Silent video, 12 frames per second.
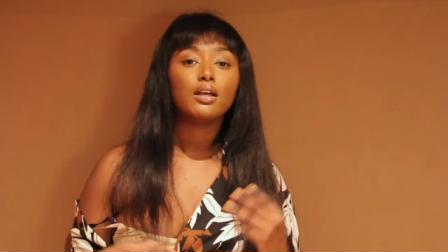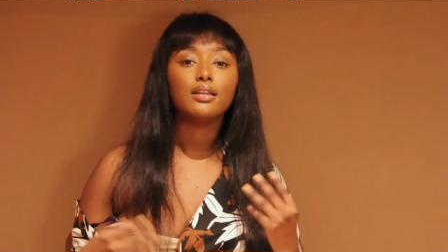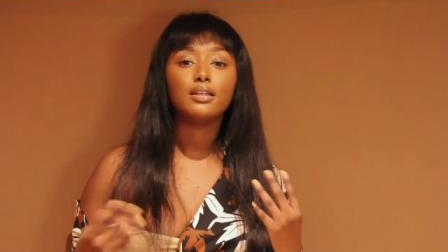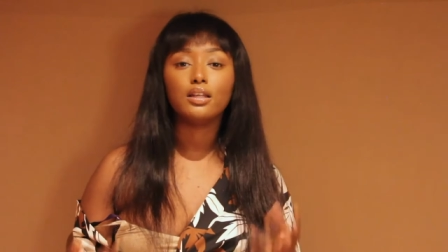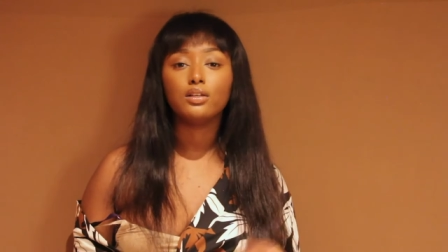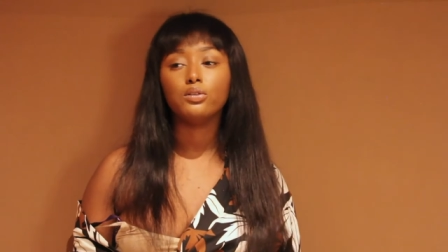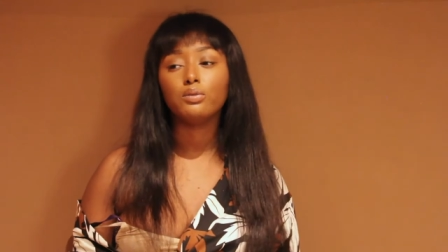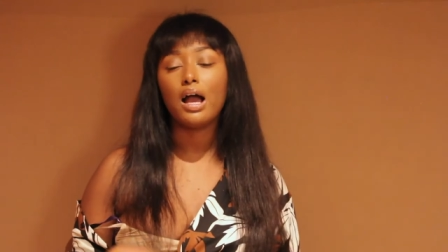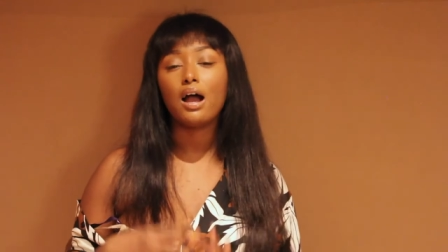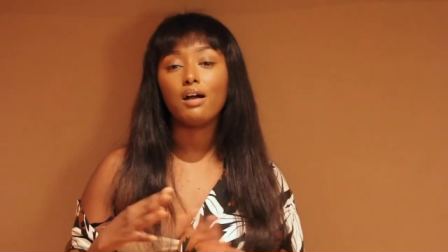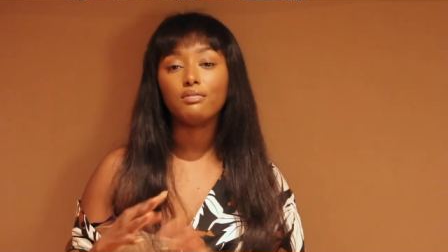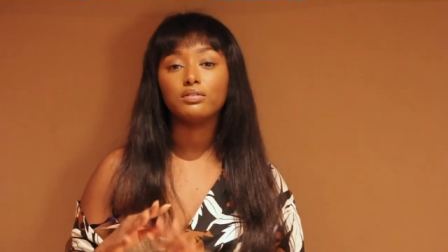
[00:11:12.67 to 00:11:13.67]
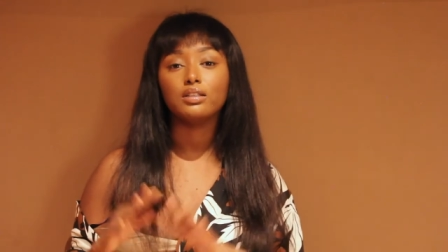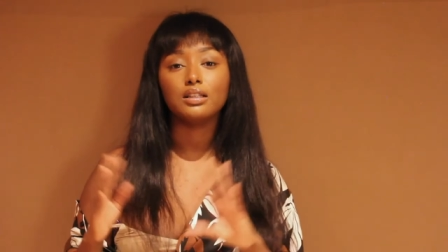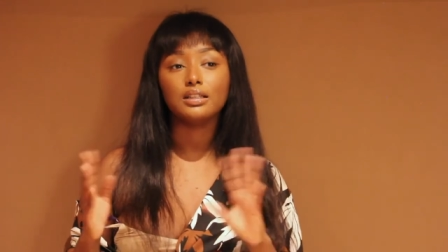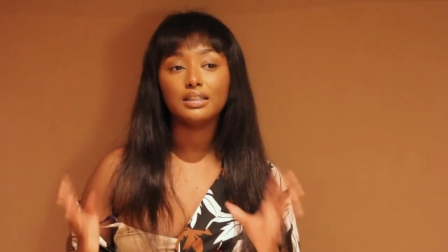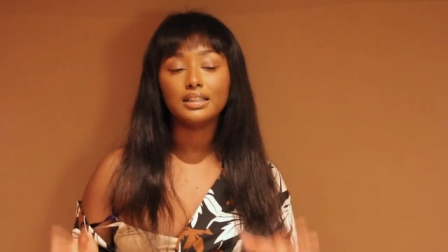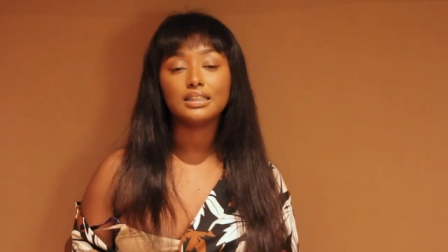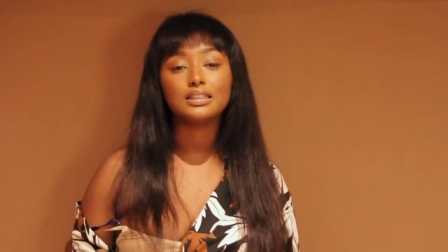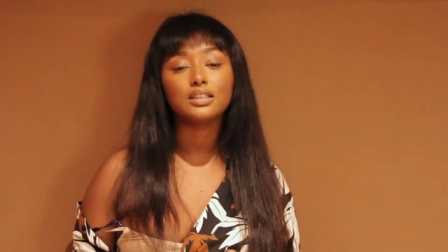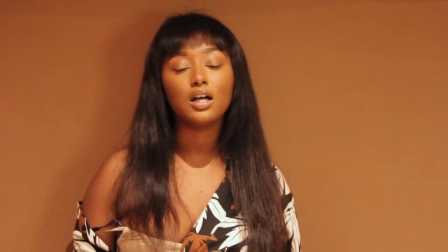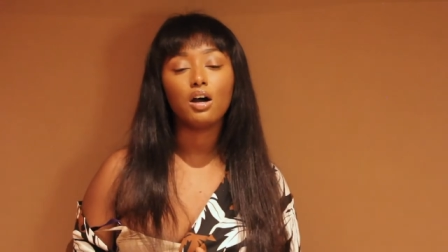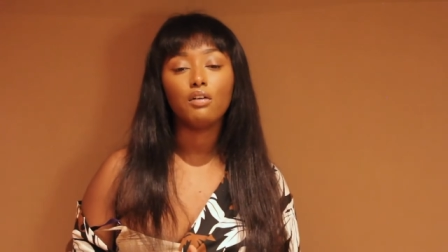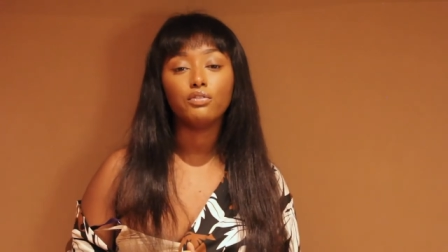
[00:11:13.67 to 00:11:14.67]
and then you have the list
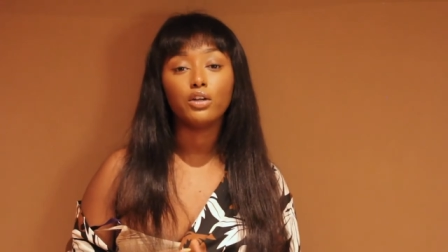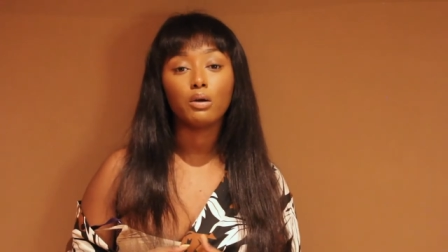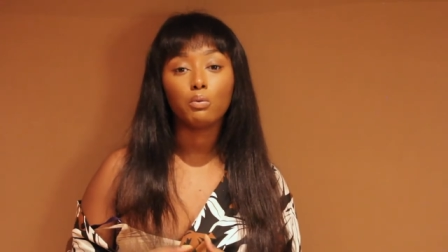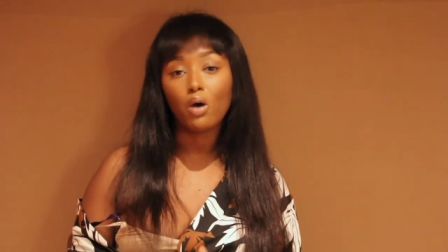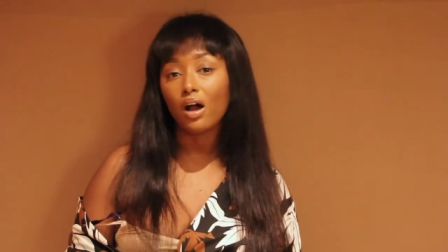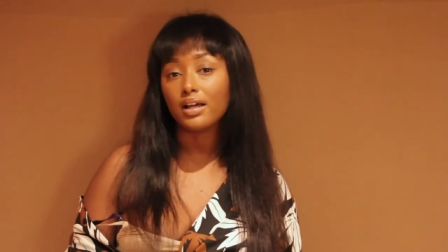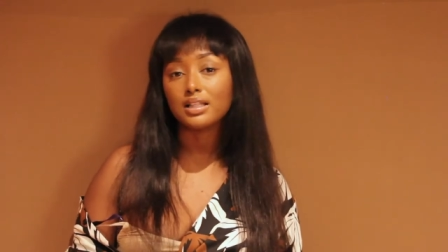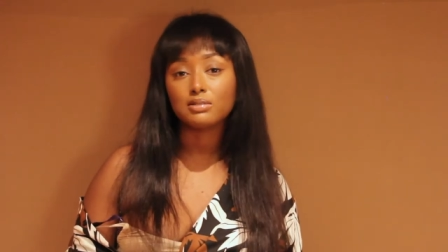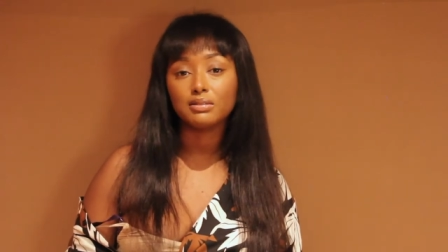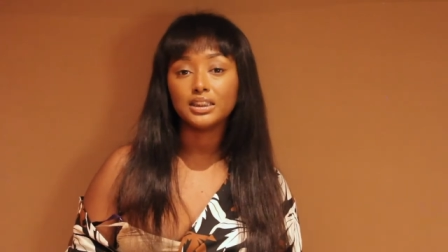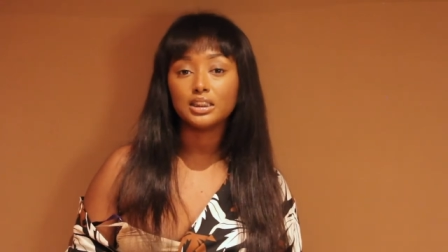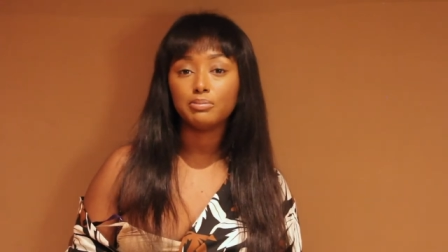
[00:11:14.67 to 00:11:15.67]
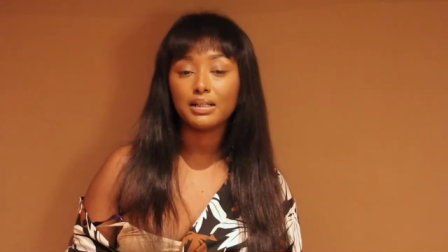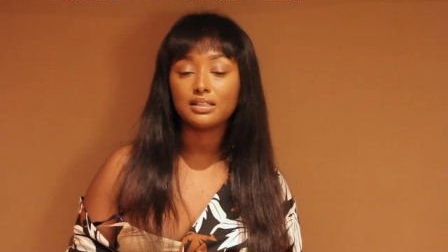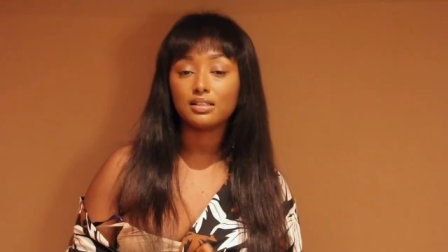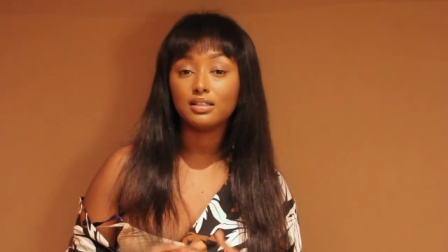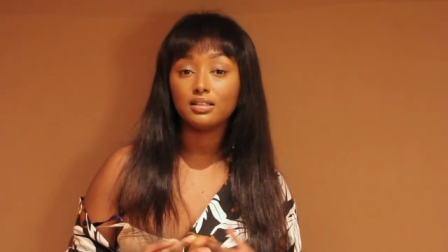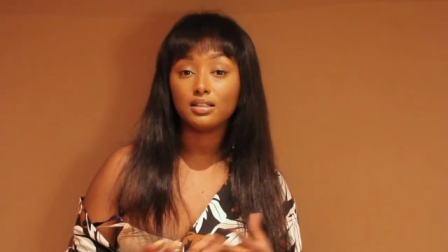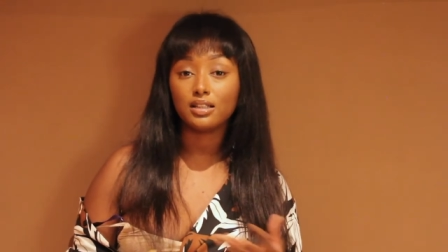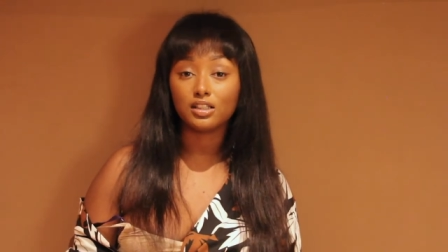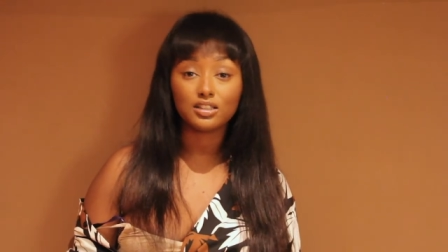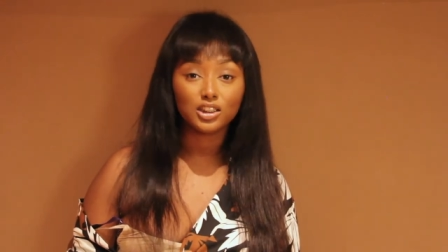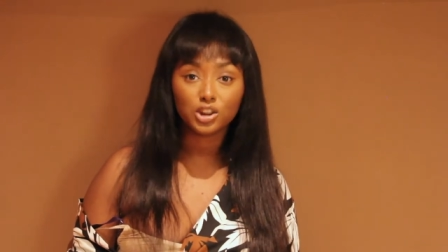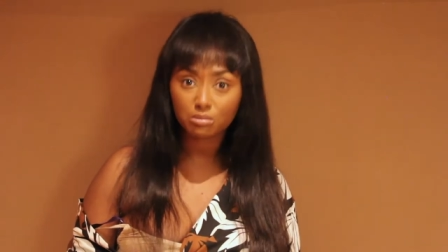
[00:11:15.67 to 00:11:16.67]
of your wants which is basically the
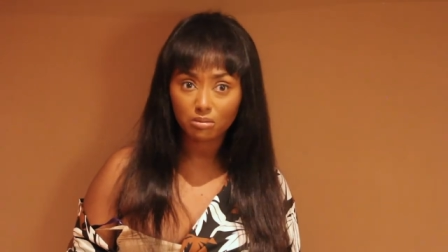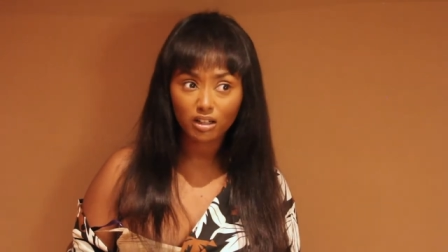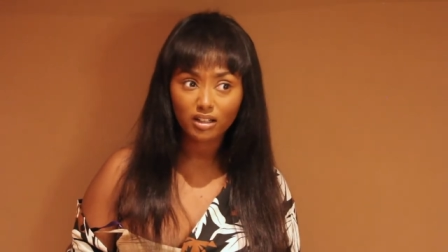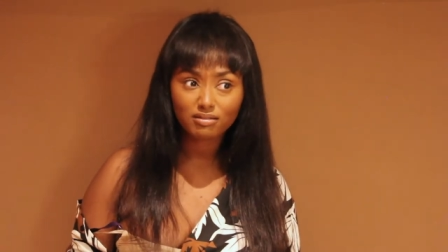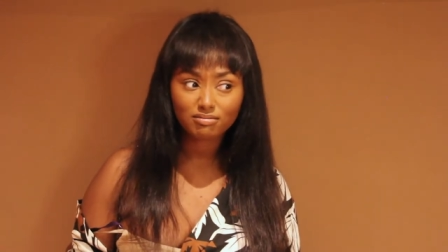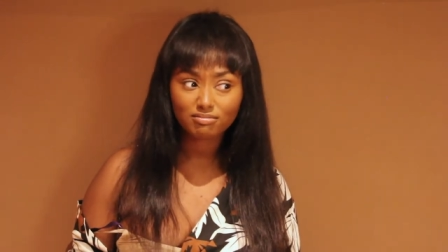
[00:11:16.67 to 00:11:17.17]
things that you want